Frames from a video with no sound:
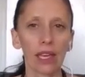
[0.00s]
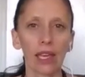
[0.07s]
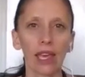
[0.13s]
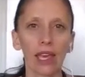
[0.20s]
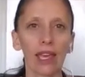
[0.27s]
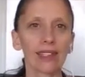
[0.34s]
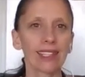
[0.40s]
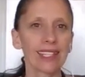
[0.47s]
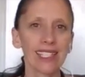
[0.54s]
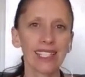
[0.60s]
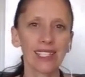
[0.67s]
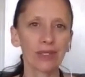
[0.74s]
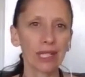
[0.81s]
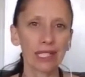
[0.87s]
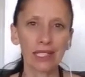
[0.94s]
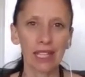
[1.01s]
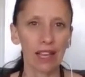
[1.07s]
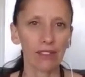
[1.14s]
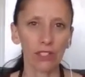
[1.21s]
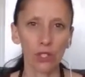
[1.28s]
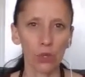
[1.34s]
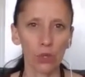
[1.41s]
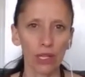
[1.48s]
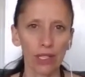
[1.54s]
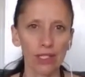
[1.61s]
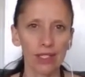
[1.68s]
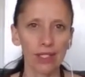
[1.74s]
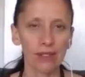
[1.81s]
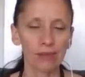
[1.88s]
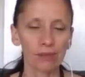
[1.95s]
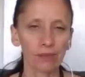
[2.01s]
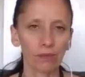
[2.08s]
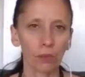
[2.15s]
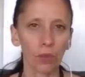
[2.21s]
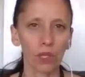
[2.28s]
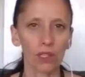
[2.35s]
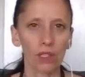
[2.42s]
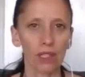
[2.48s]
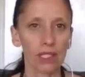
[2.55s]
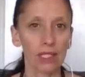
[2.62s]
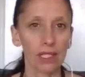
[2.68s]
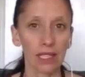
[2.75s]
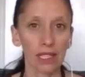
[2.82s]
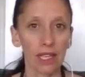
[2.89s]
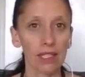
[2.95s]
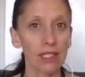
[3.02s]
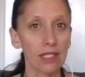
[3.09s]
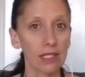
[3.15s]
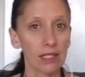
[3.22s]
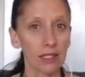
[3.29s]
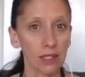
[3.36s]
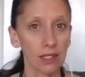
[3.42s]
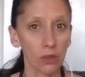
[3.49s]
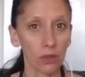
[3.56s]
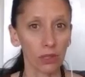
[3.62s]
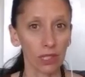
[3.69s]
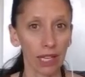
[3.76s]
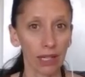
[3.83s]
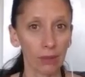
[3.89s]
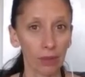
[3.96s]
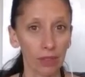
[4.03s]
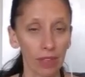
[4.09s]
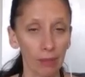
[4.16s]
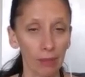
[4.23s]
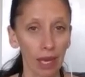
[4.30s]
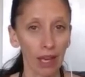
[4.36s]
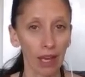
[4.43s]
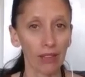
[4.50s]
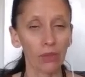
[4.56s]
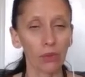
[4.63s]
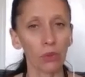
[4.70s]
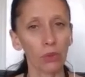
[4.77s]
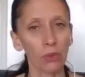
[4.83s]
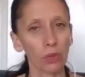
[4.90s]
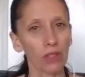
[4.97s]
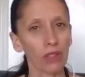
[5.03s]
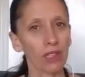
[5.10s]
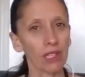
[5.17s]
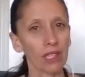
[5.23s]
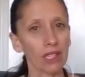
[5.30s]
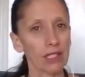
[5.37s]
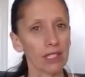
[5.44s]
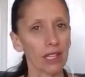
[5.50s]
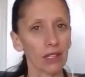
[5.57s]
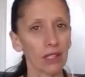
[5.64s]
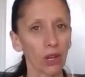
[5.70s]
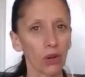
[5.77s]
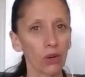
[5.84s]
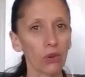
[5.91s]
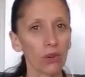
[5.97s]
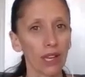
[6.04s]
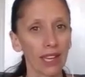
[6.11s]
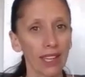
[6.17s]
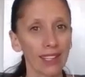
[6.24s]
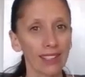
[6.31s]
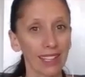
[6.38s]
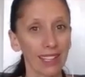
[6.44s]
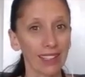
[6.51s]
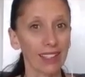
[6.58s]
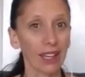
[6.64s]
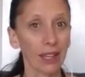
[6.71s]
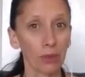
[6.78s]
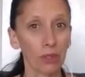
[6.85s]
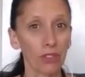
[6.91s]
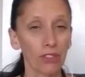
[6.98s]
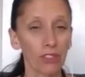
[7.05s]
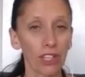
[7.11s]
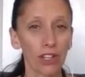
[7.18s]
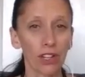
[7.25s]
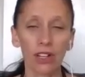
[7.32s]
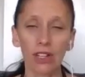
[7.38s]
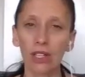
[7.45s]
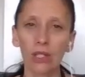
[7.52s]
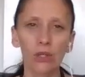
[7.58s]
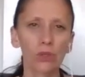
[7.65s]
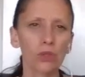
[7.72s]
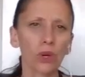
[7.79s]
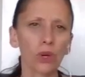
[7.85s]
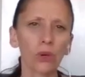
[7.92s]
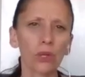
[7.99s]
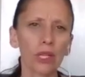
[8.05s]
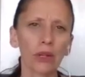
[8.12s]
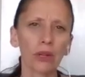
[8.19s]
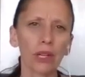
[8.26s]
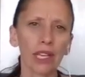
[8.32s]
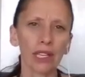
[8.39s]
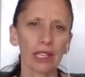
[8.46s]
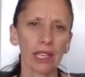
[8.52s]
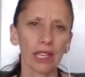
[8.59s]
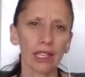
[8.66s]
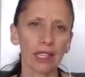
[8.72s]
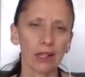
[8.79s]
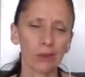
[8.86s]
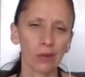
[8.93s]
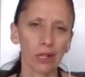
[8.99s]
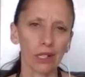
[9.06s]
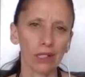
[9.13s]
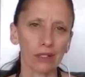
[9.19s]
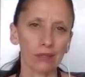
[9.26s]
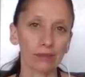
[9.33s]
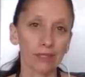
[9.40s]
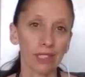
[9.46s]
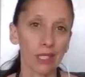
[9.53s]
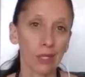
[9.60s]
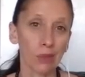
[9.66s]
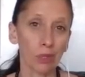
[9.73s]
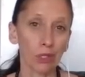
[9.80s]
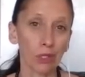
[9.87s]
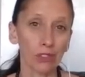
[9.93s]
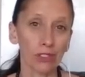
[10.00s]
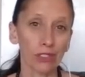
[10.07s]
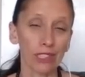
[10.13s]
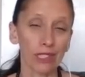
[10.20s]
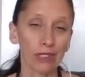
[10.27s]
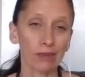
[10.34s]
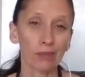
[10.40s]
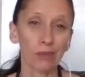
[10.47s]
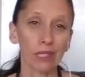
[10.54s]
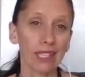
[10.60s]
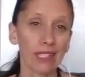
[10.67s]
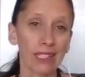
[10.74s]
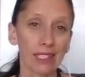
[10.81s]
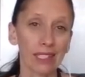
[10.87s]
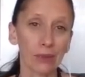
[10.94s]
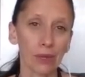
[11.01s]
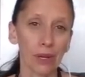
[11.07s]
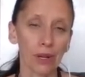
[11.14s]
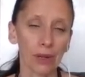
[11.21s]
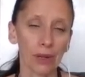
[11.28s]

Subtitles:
And they still get to have a choice, whether they say yes to align with that path, or whether they say no and they align with fear. Totally okay. You can't get it wrong. That's a beautiful thing. You can't get it wrong.